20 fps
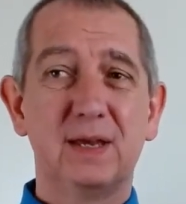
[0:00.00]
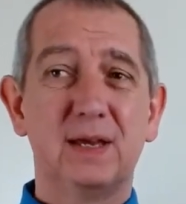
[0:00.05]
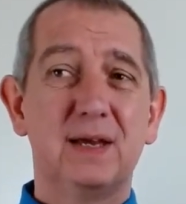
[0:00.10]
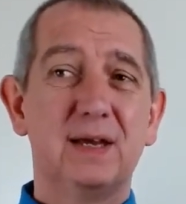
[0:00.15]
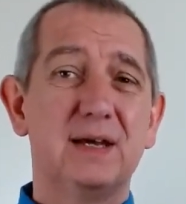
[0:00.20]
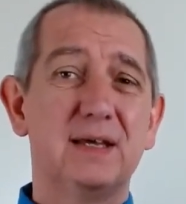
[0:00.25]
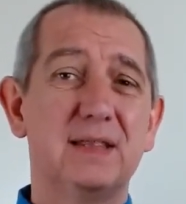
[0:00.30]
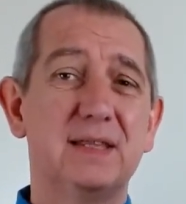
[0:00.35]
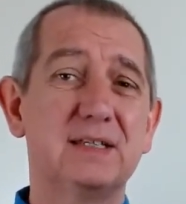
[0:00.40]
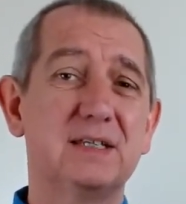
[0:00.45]

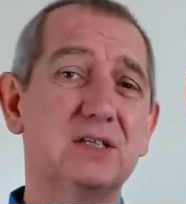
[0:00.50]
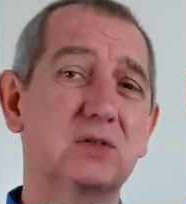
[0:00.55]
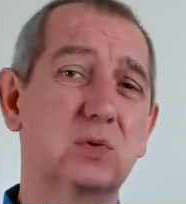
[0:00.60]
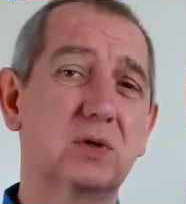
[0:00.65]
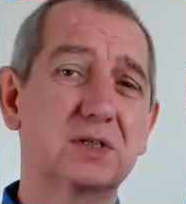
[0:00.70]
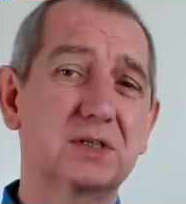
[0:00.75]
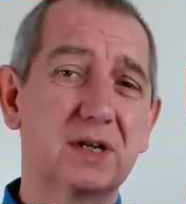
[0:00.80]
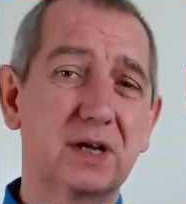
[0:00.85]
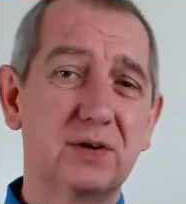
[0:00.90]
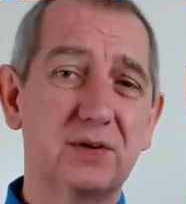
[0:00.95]
This is
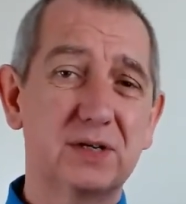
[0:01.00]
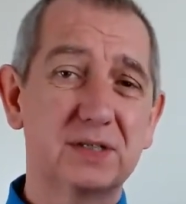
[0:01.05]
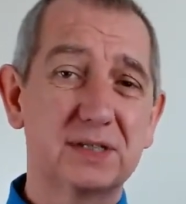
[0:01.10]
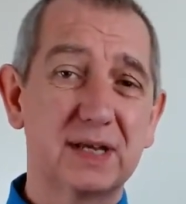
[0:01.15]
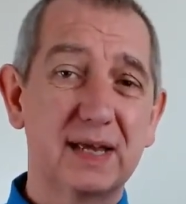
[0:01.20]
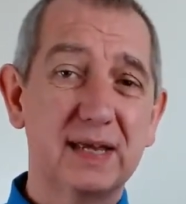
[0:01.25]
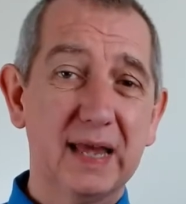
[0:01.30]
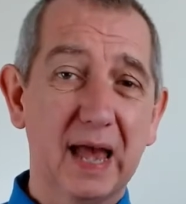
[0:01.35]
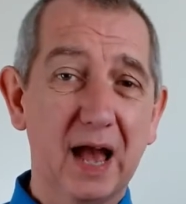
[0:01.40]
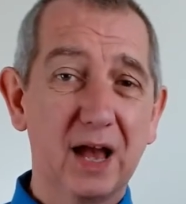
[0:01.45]
what's known as
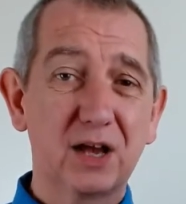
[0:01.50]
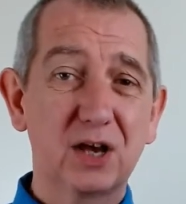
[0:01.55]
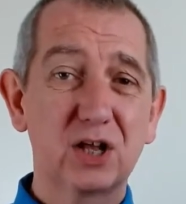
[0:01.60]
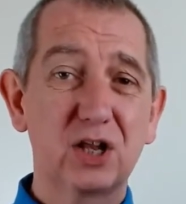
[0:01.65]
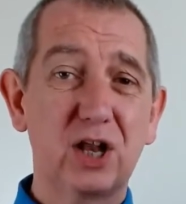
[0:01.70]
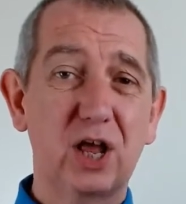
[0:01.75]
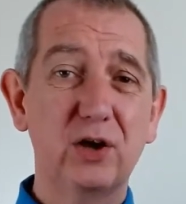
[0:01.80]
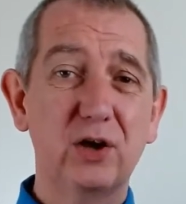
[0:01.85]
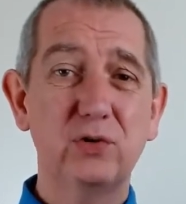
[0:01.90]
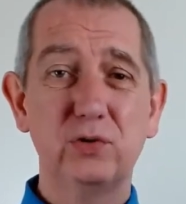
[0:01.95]
a
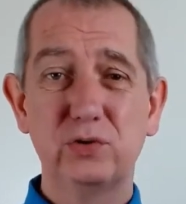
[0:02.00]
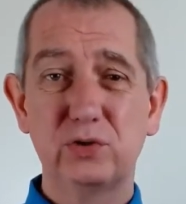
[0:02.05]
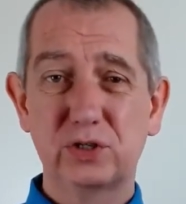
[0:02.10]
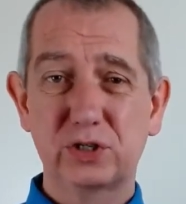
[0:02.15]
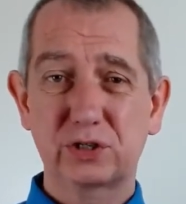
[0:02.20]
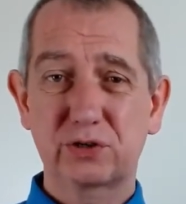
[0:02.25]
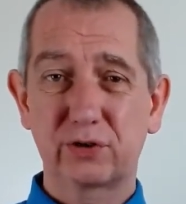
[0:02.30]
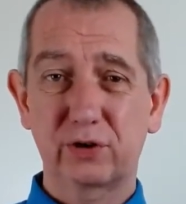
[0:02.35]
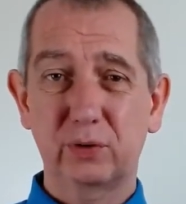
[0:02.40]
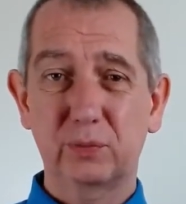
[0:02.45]

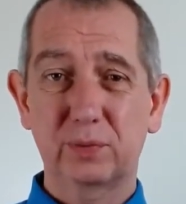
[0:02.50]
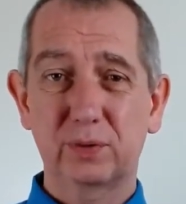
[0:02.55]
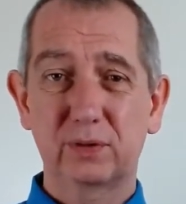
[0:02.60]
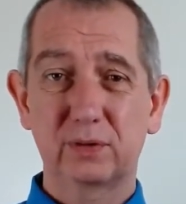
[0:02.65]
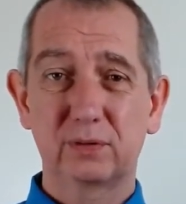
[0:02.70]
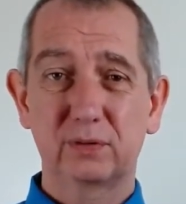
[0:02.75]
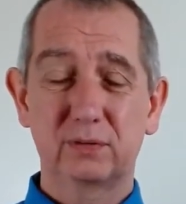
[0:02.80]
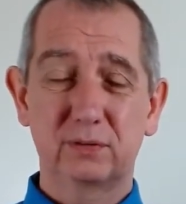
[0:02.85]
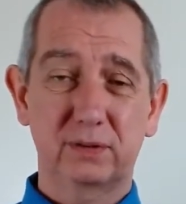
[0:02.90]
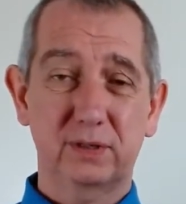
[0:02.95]
closed group.
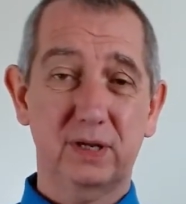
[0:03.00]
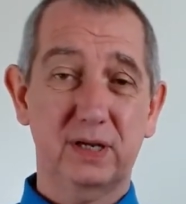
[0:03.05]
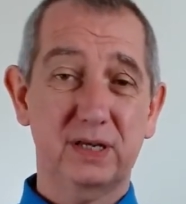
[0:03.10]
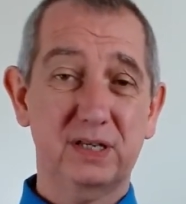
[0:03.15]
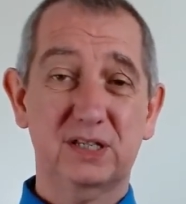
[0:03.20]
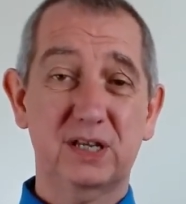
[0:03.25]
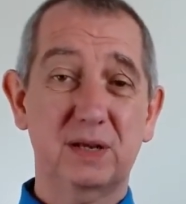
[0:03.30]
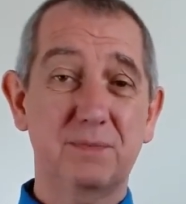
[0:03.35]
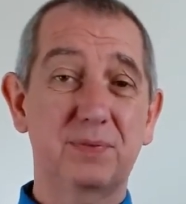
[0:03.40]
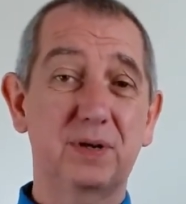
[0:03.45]
It
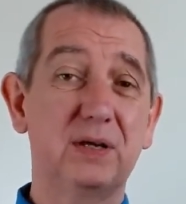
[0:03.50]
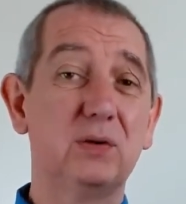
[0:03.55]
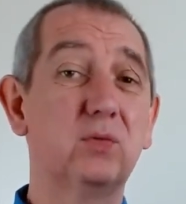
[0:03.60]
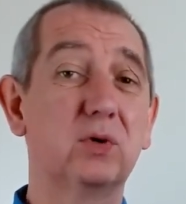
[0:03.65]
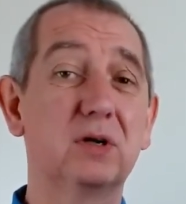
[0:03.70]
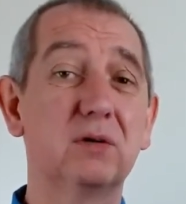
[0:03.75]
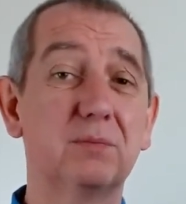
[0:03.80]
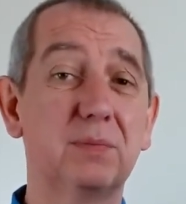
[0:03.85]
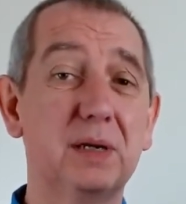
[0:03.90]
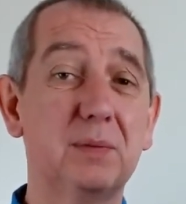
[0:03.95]
simply
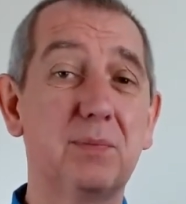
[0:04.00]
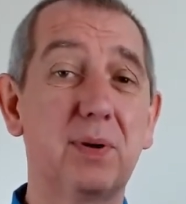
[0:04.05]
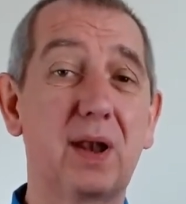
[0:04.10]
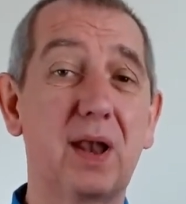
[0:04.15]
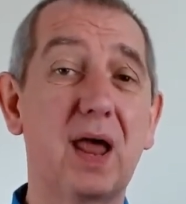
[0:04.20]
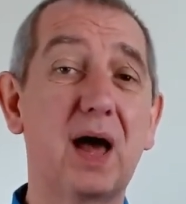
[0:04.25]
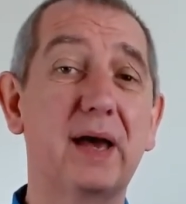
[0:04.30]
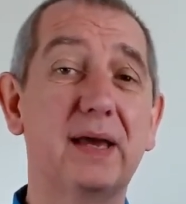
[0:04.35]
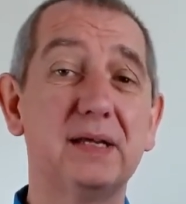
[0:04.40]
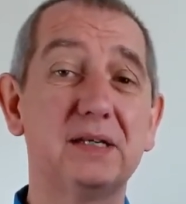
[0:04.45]
wouldn't be
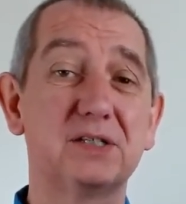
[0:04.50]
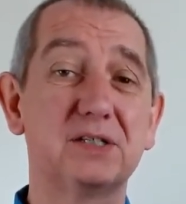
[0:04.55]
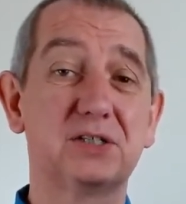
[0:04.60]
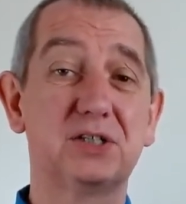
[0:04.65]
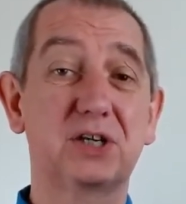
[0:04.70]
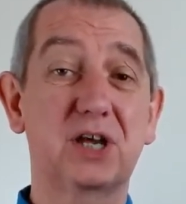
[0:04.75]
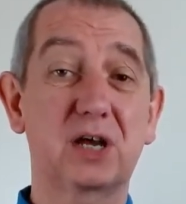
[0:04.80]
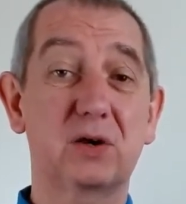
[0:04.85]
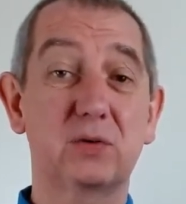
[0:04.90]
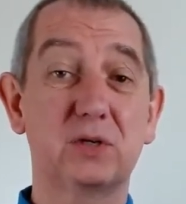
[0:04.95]
polite to
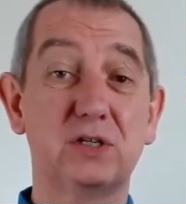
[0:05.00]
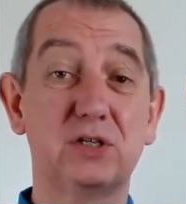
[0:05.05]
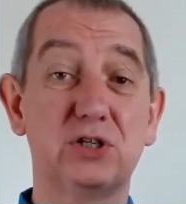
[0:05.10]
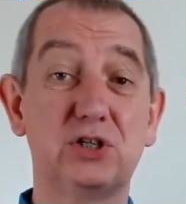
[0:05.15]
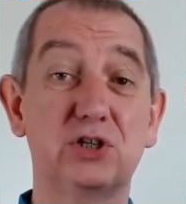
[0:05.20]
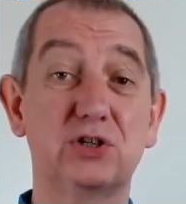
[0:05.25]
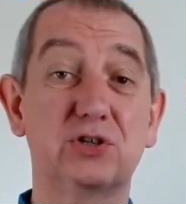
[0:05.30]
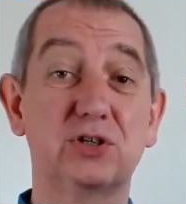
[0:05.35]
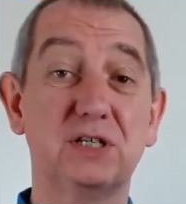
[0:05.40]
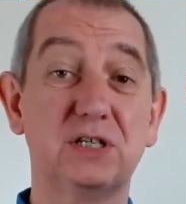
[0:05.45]
go and
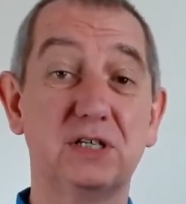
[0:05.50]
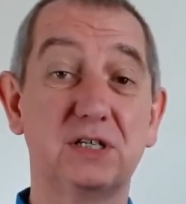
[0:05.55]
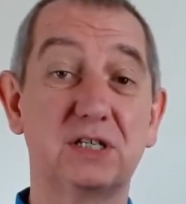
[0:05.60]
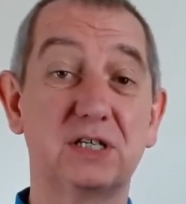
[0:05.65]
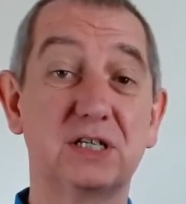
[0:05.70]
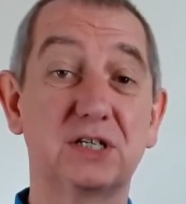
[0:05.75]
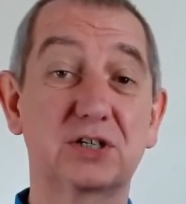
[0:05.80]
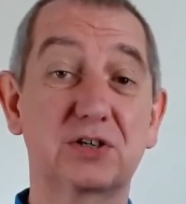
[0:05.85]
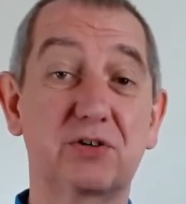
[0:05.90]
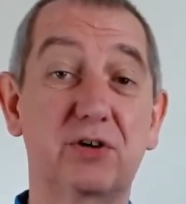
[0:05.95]
join
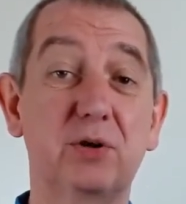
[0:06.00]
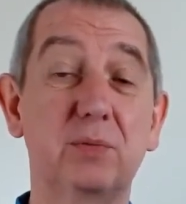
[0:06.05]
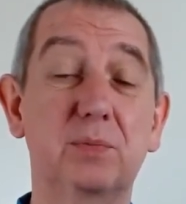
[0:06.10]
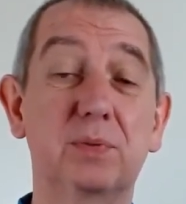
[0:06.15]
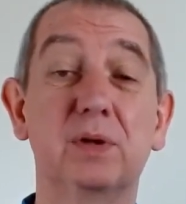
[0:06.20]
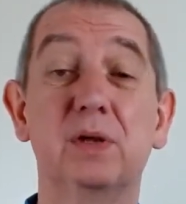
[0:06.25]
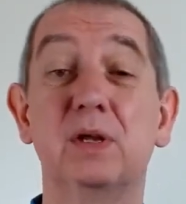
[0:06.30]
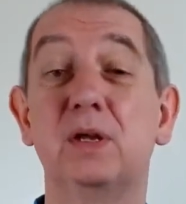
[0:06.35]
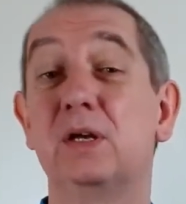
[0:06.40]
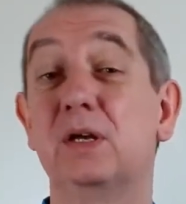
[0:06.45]
this group,
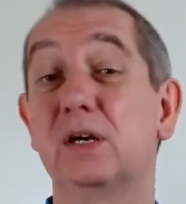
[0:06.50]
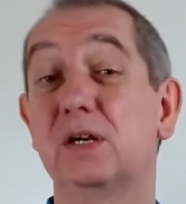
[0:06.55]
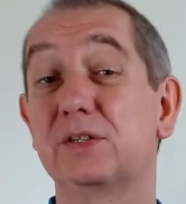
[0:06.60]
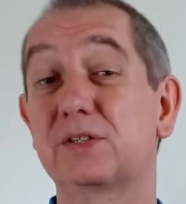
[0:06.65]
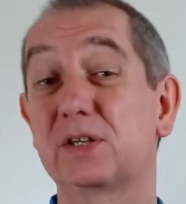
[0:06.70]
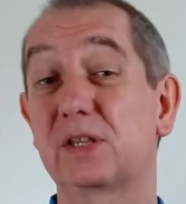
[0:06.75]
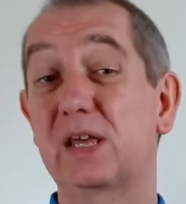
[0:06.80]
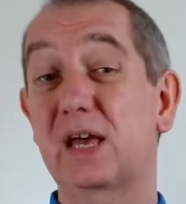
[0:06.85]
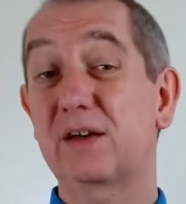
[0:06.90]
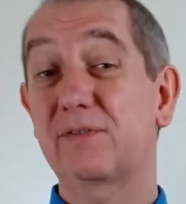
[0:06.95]
and
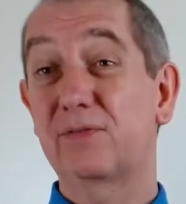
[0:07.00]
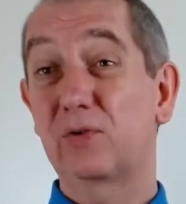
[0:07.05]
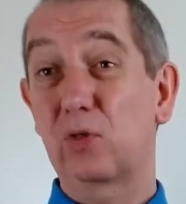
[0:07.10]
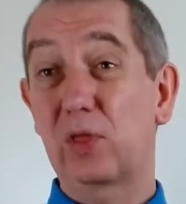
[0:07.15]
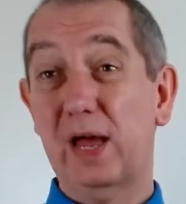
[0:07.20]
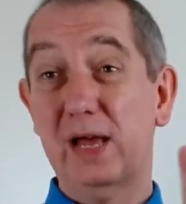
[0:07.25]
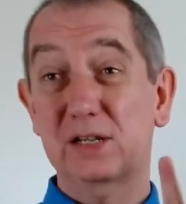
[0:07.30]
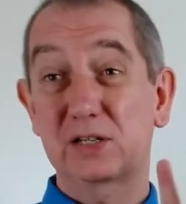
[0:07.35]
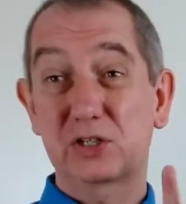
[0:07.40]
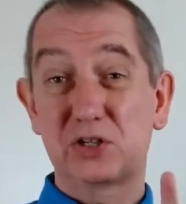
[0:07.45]
so therefore
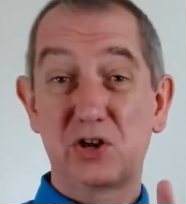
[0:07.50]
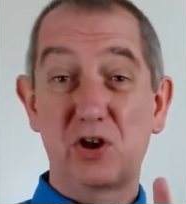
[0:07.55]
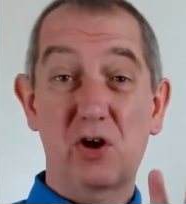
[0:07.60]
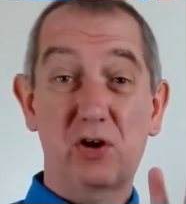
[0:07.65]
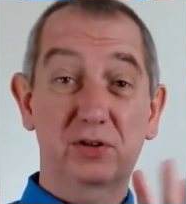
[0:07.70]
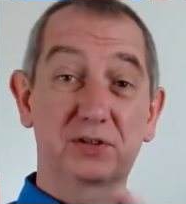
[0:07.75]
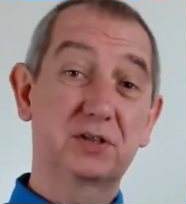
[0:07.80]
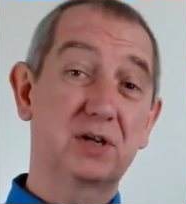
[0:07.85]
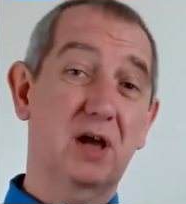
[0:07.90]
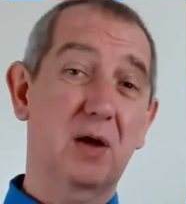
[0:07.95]
that's
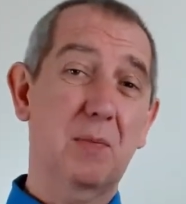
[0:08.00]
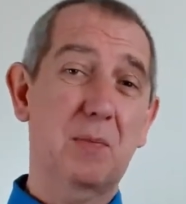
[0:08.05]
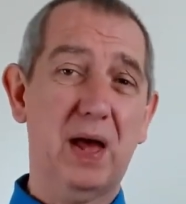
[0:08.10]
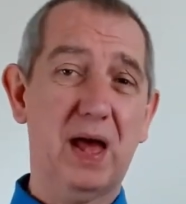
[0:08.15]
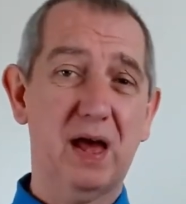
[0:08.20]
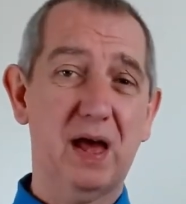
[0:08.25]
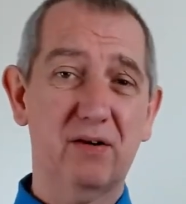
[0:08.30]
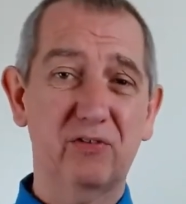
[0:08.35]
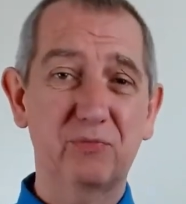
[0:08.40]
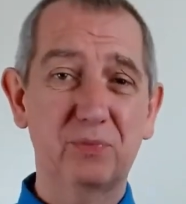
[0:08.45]
not a
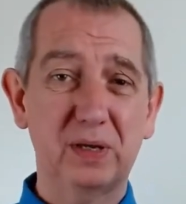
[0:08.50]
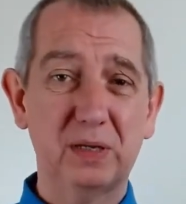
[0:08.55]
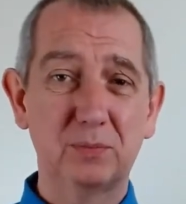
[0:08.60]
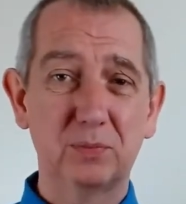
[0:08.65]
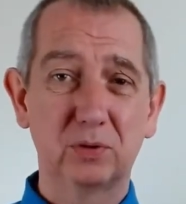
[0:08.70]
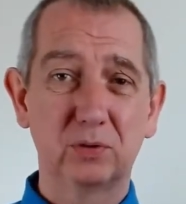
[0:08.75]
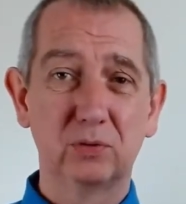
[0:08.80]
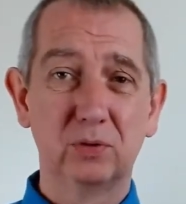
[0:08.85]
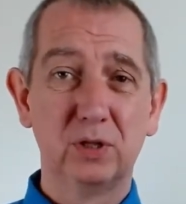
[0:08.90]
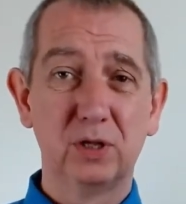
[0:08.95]
pair of
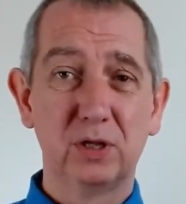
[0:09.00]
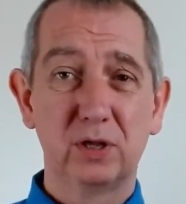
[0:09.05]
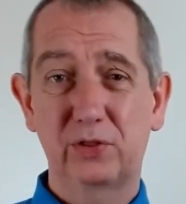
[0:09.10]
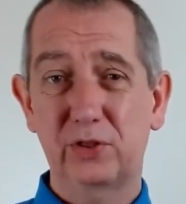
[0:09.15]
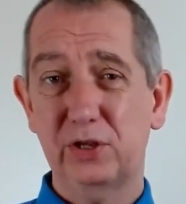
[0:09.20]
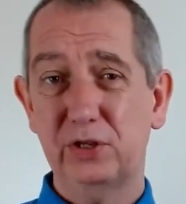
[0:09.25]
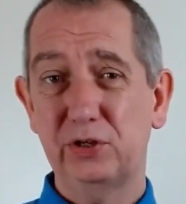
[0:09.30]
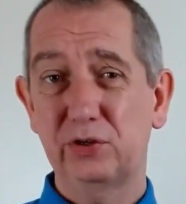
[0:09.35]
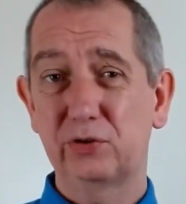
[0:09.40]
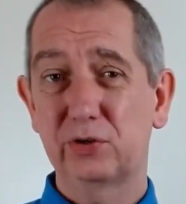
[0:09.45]
people
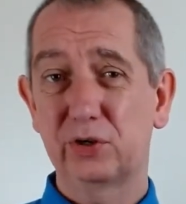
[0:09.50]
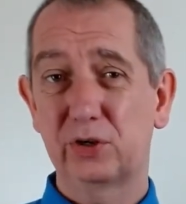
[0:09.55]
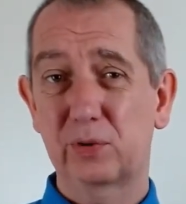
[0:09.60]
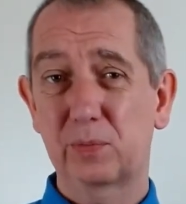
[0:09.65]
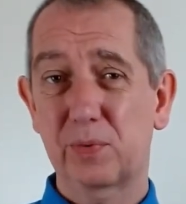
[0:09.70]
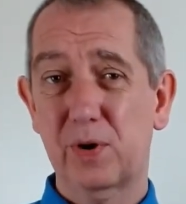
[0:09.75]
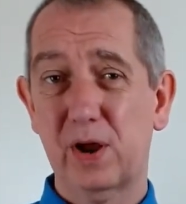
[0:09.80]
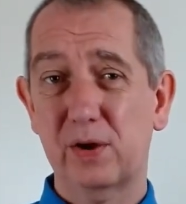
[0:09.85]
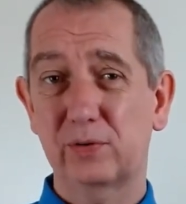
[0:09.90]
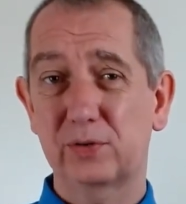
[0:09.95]
that you could
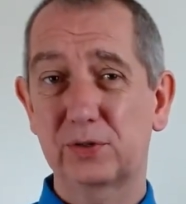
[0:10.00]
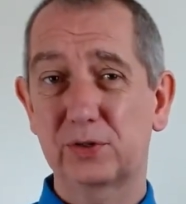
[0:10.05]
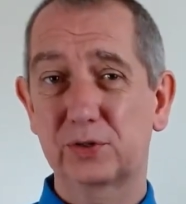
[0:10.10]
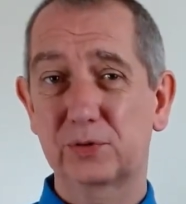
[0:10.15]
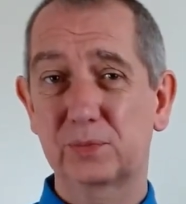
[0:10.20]
approach.